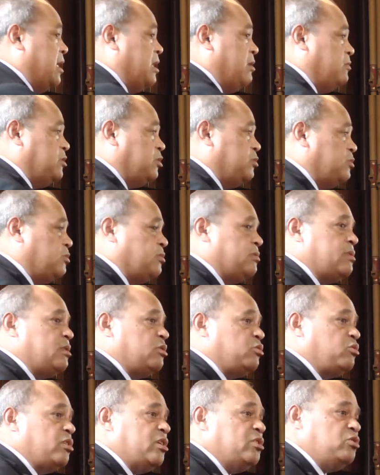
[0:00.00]
And it was also
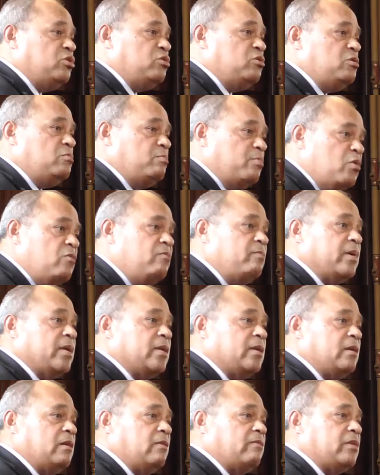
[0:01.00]
the trade union
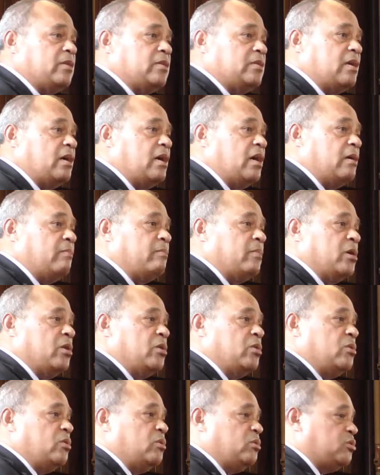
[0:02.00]
movement of the time
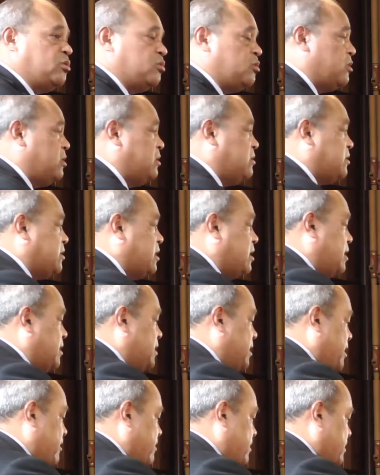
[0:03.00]
who stood in
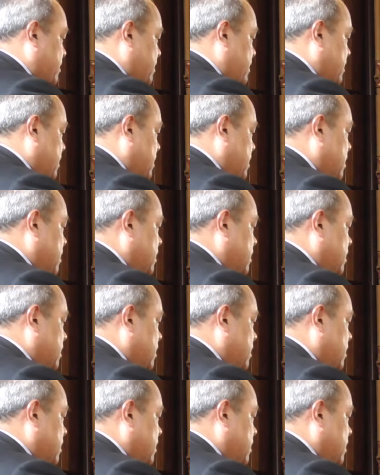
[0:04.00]
solidarity.